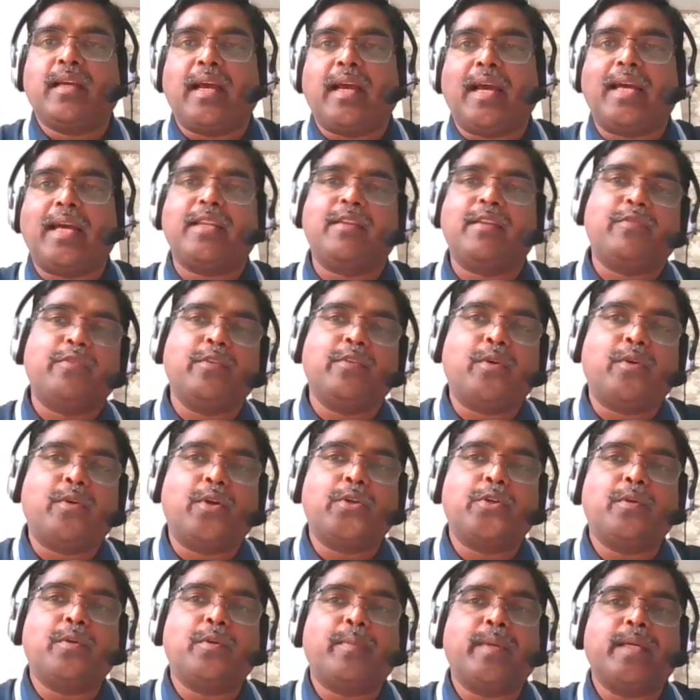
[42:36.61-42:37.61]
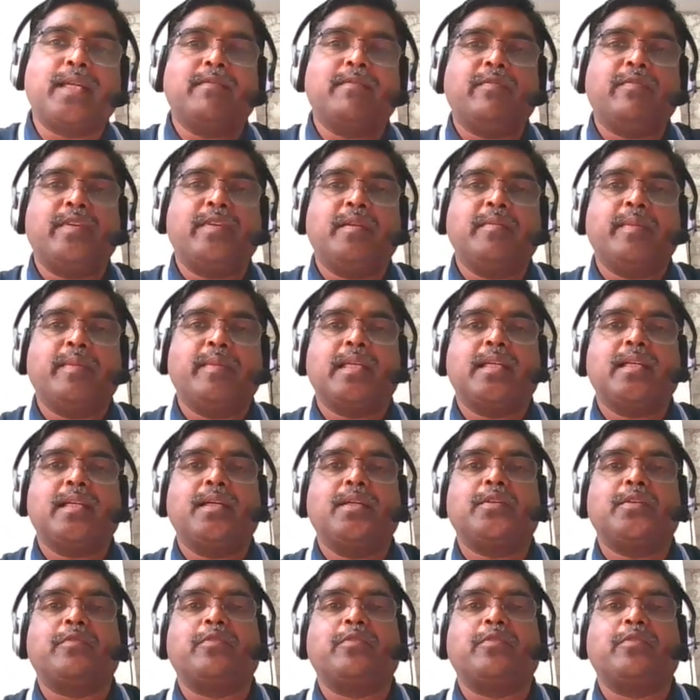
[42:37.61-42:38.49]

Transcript: And if you want to become filmmaker,